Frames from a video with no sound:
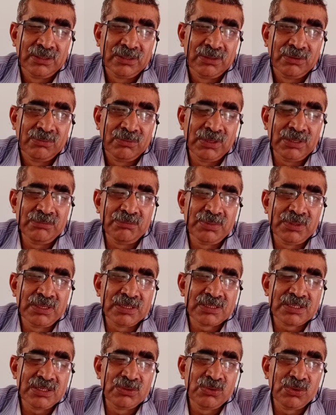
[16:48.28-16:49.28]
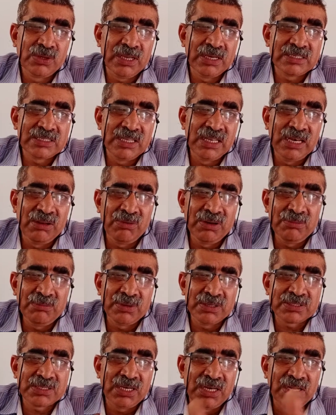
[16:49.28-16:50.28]
one person who gets
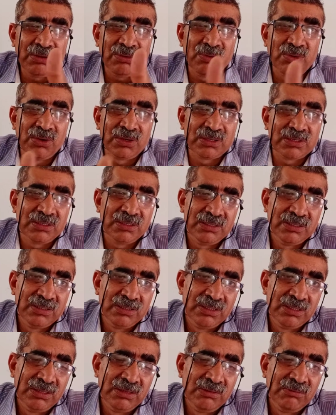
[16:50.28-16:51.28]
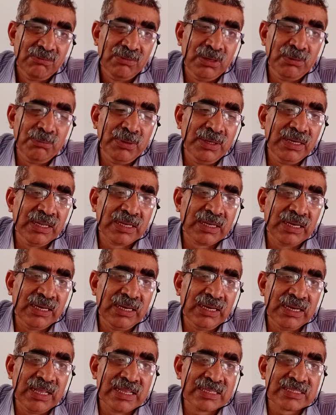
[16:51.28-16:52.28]
11% vote will be
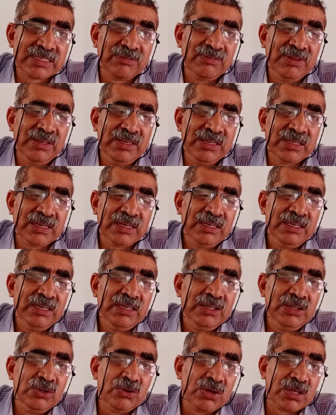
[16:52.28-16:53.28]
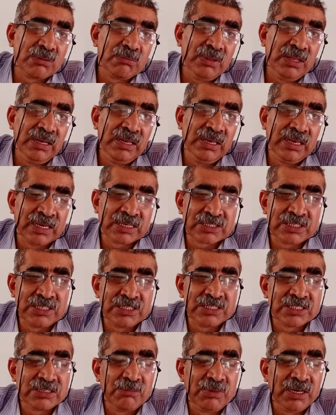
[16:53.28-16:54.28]
declared as a winner in normal
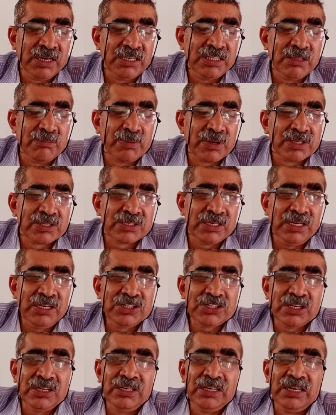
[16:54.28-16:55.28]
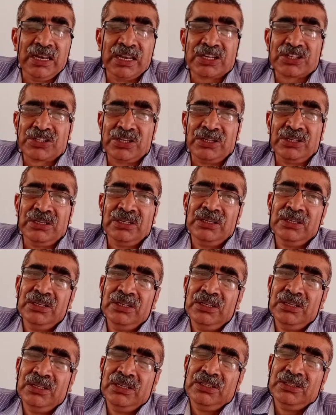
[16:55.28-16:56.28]
elections, but in the presidential election,
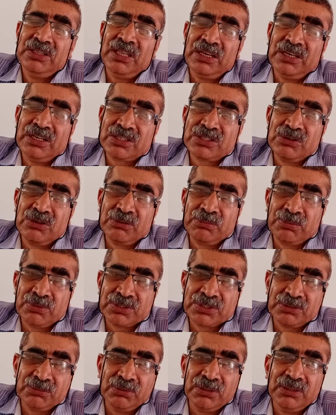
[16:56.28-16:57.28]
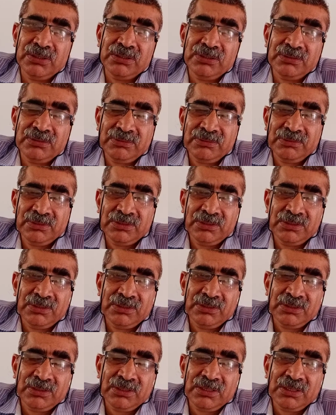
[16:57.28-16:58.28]
that is not possible.
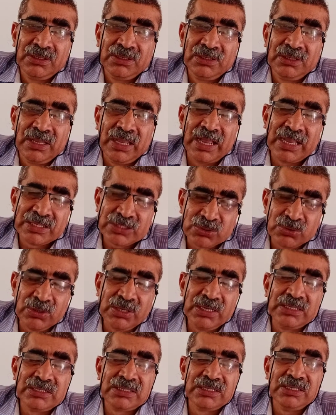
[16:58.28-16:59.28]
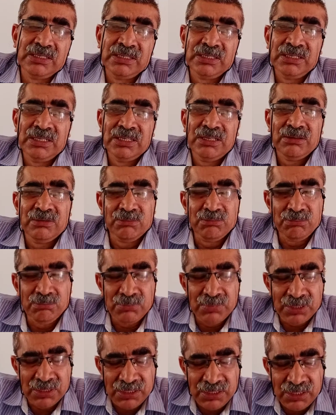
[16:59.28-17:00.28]
He has to get a
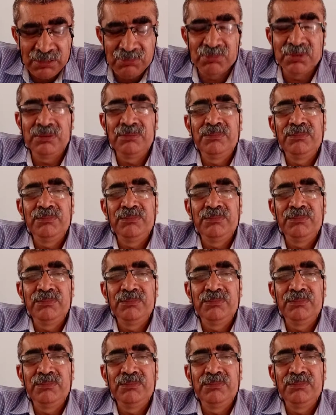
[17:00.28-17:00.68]
minimum